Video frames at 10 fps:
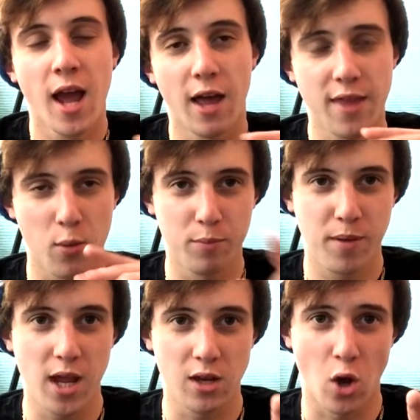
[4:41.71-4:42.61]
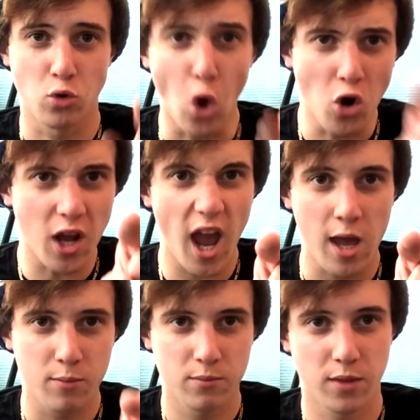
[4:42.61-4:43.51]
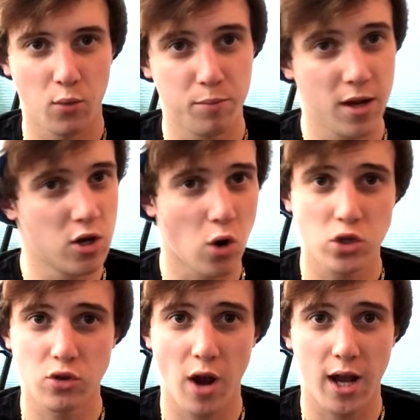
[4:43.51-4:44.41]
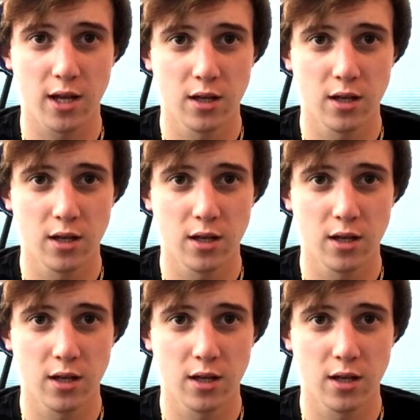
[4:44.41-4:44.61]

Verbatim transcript: And there would be no Donkey! There would be no Shrek.